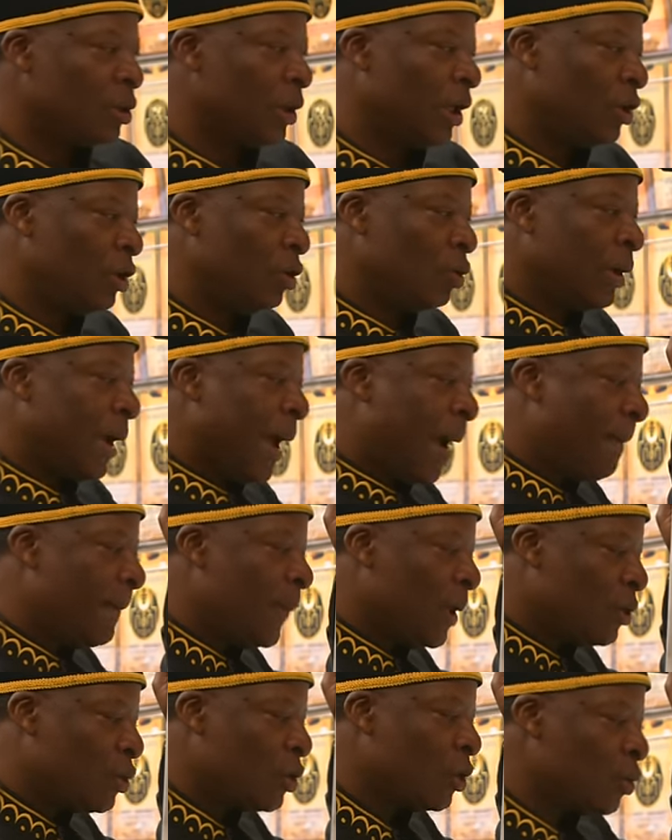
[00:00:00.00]
that you can
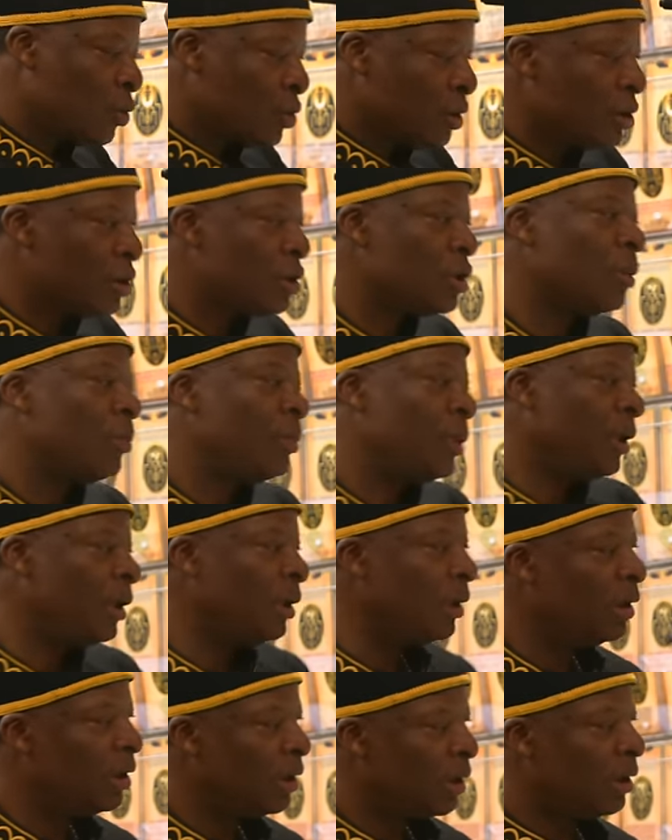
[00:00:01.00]
be chosen to
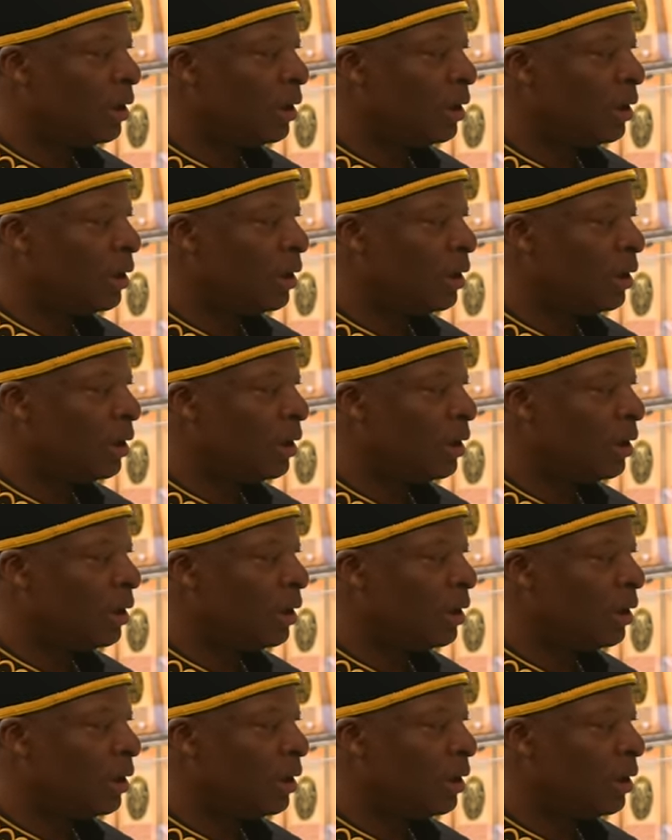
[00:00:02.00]
be